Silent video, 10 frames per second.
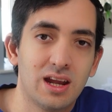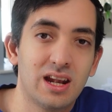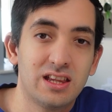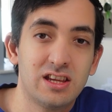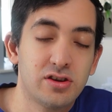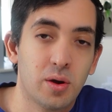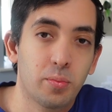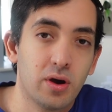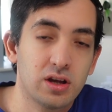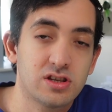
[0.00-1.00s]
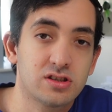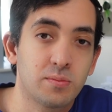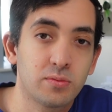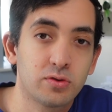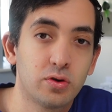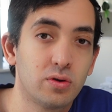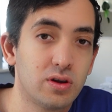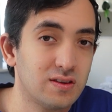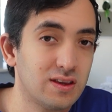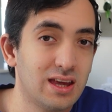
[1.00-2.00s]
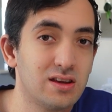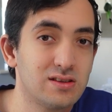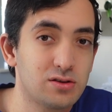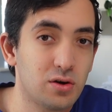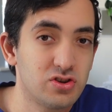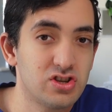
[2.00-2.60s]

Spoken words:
In addition, I purchased some toolless keystone